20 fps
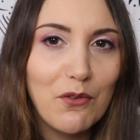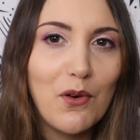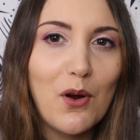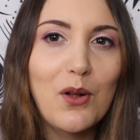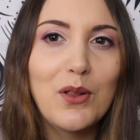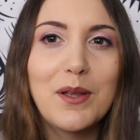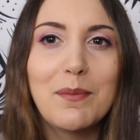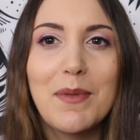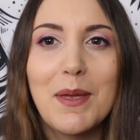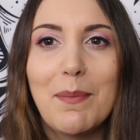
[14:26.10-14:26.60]

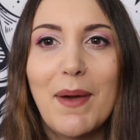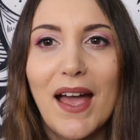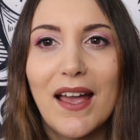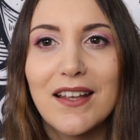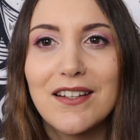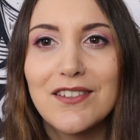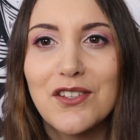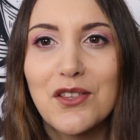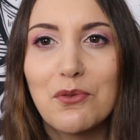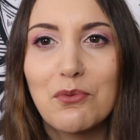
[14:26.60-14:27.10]
rolling me
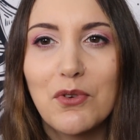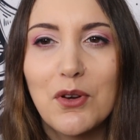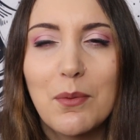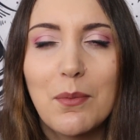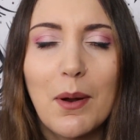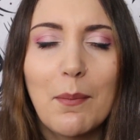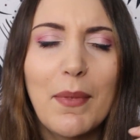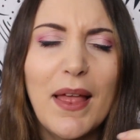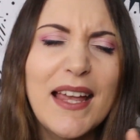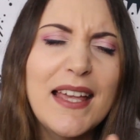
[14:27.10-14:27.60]
back into the
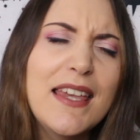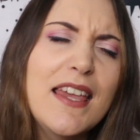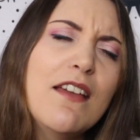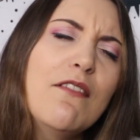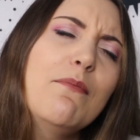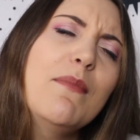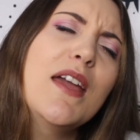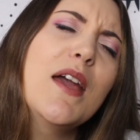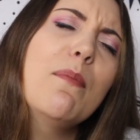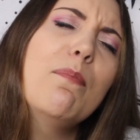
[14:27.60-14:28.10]
room. I'm like,
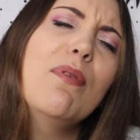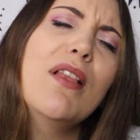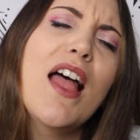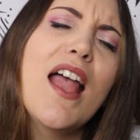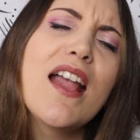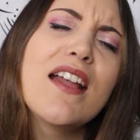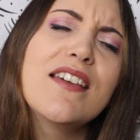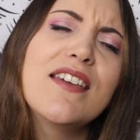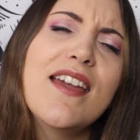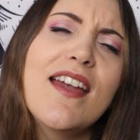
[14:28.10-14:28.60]
give me a
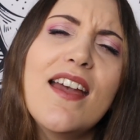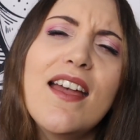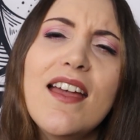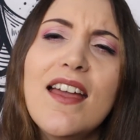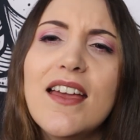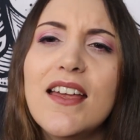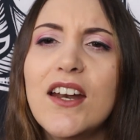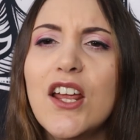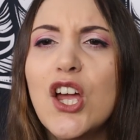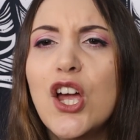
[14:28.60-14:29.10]

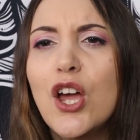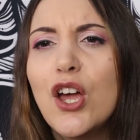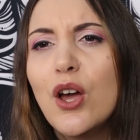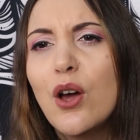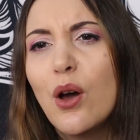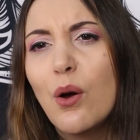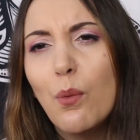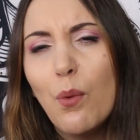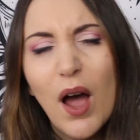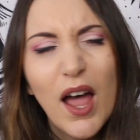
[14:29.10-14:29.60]
blanket.
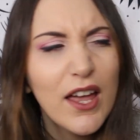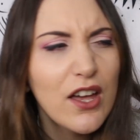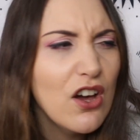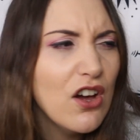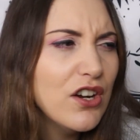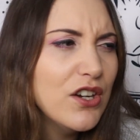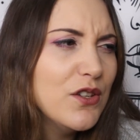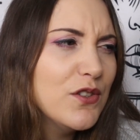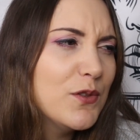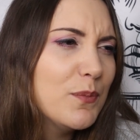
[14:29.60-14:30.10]
Why
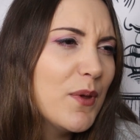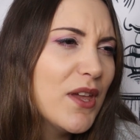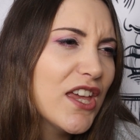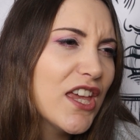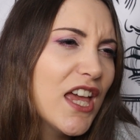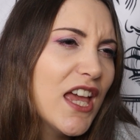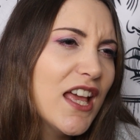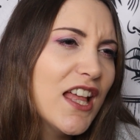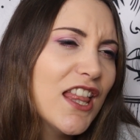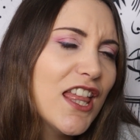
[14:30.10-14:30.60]
can't you
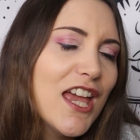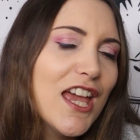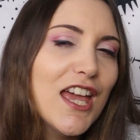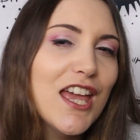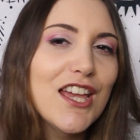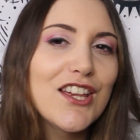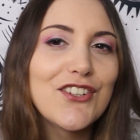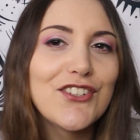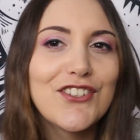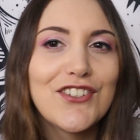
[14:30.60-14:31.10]
speak
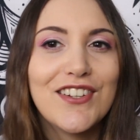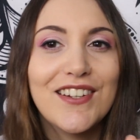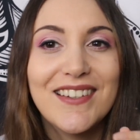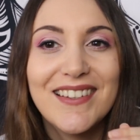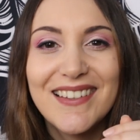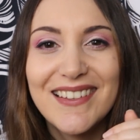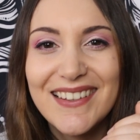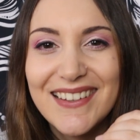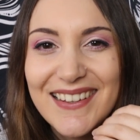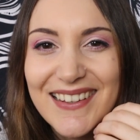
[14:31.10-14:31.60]
English?
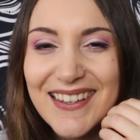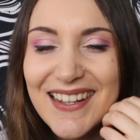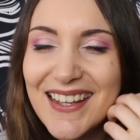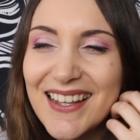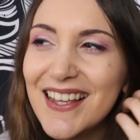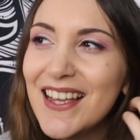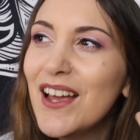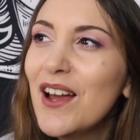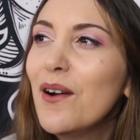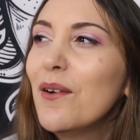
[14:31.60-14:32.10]

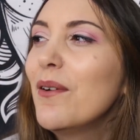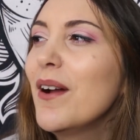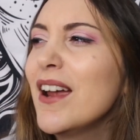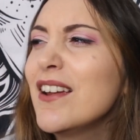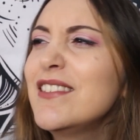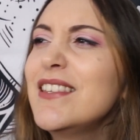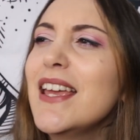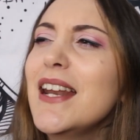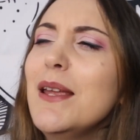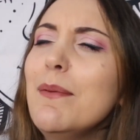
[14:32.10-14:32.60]

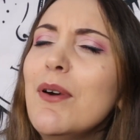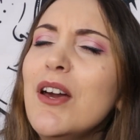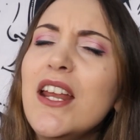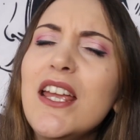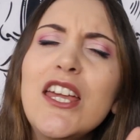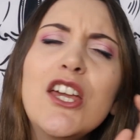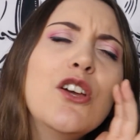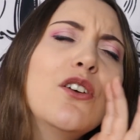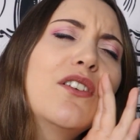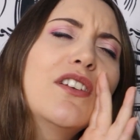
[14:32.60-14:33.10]
Where's
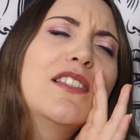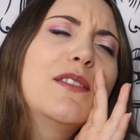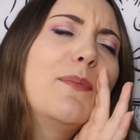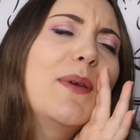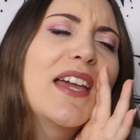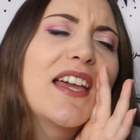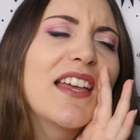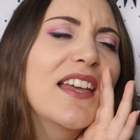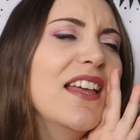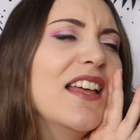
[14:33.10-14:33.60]
anybody who could speak